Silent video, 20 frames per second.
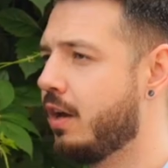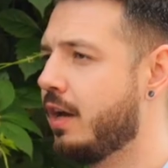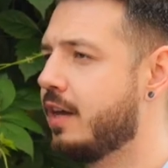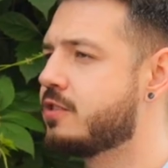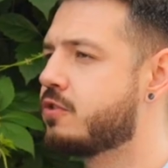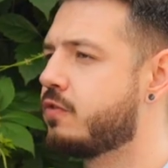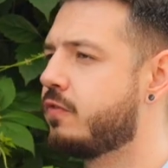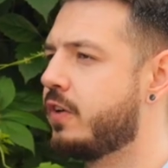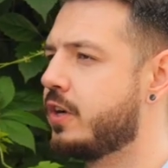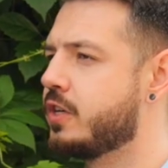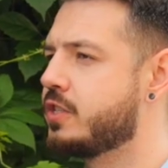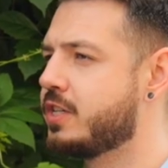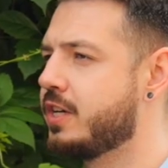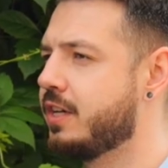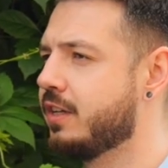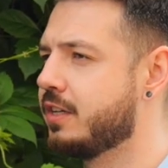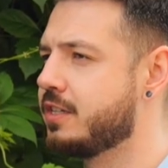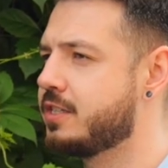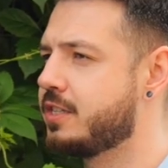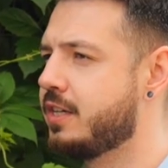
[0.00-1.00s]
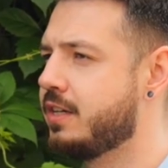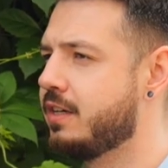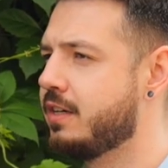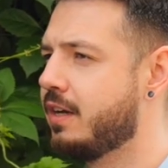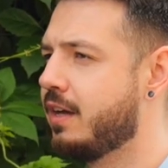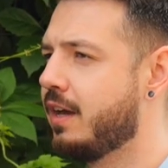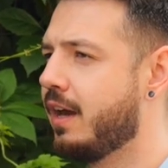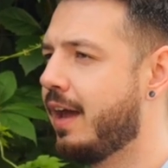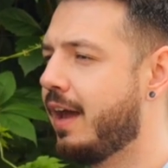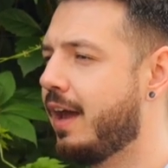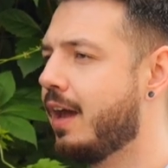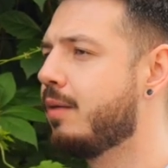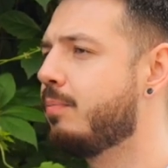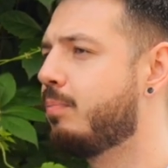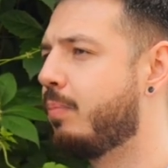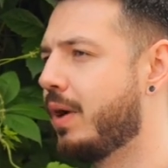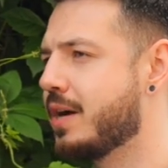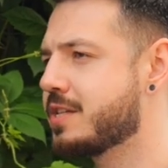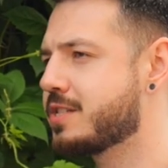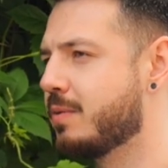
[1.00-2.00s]
its fertility,
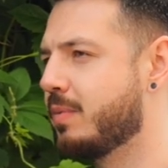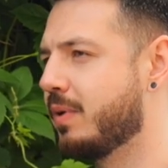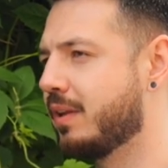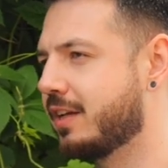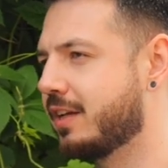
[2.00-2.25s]
and possible